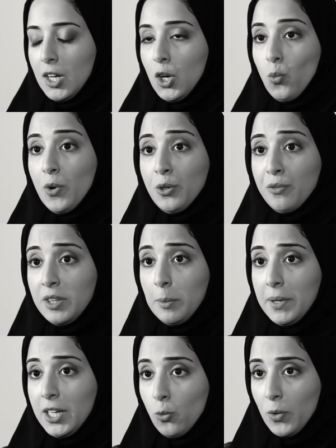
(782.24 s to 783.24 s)
One of the
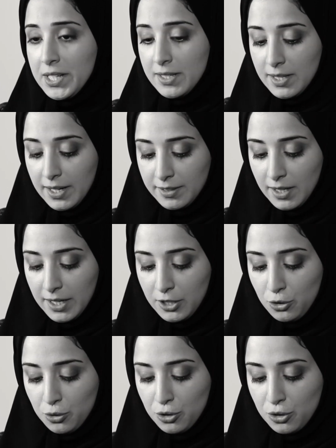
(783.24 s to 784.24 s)
main ways that I
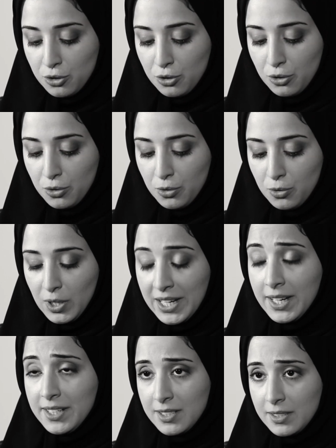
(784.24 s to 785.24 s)
used to, and
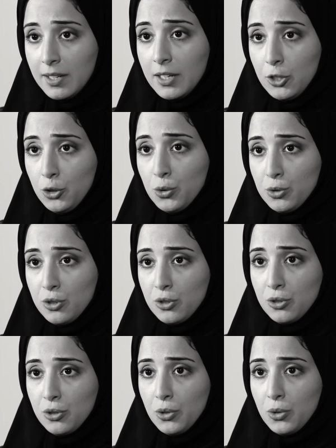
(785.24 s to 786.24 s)
I still use
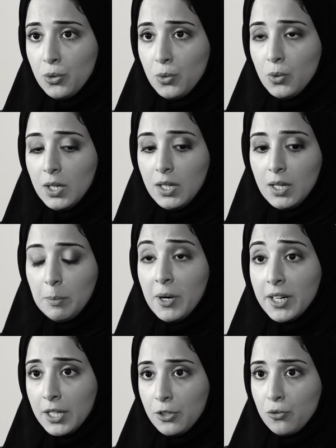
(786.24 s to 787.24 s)
to
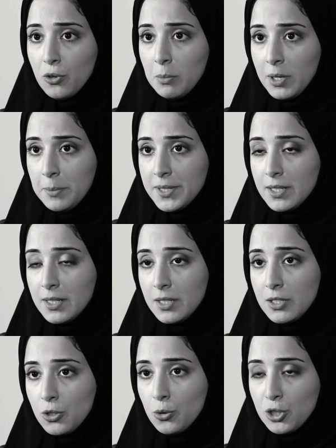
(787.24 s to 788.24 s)
market for my business, is
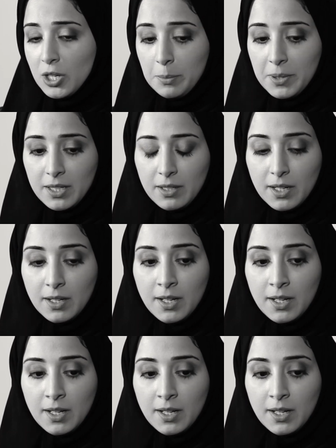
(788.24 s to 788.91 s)
social media.